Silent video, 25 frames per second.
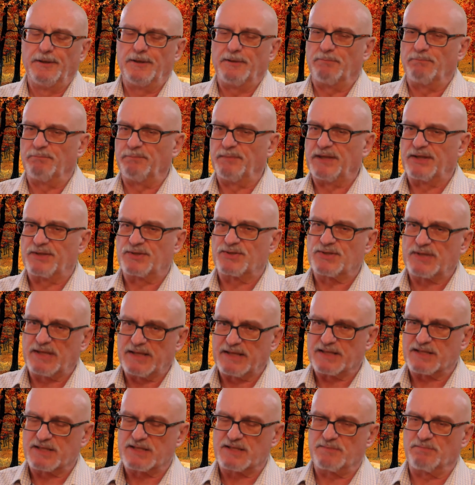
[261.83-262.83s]
makes
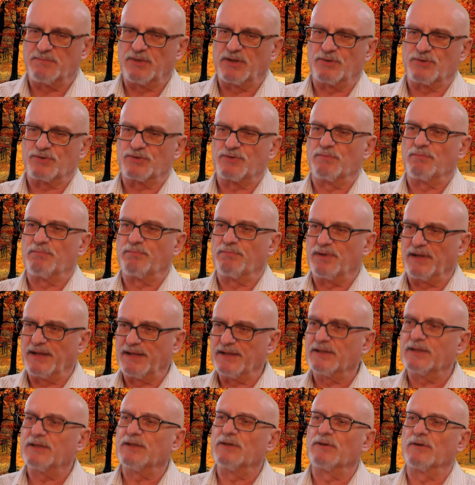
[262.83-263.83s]
sense, because
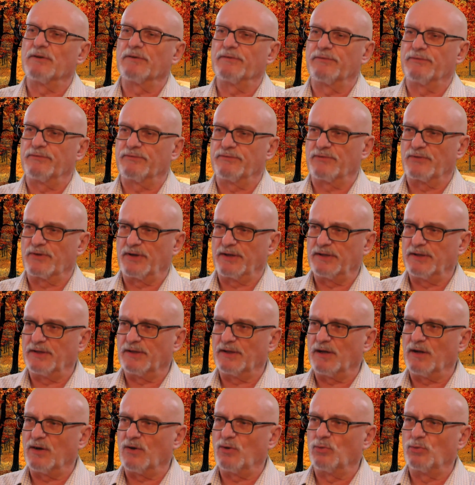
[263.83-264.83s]
plenty of right
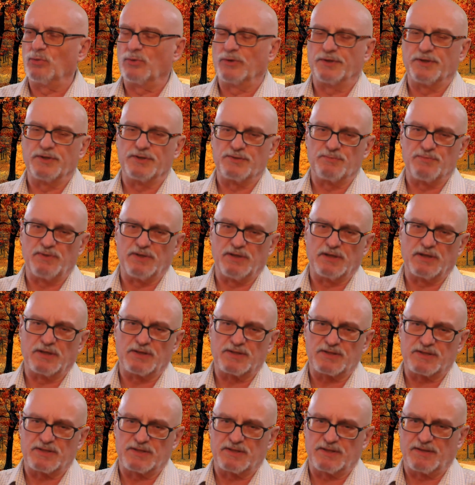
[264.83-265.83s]
now what is being
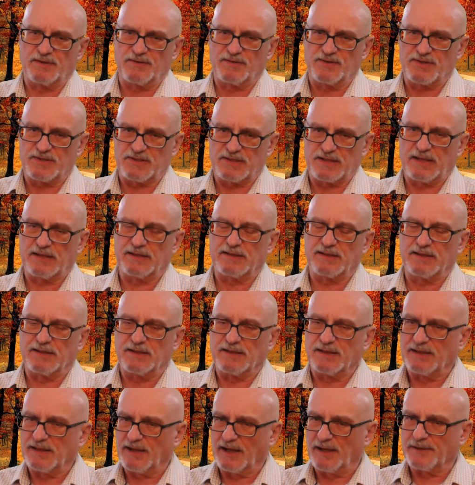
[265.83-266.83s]
said
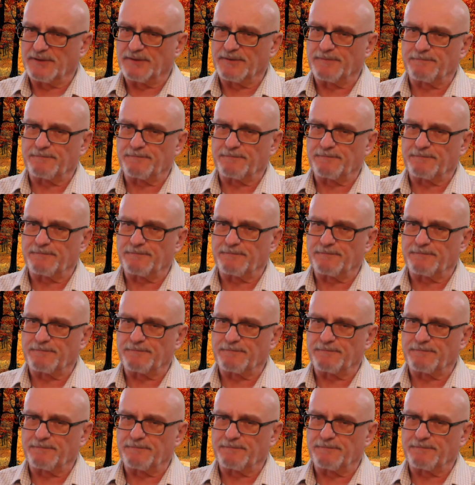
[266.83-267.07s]
and done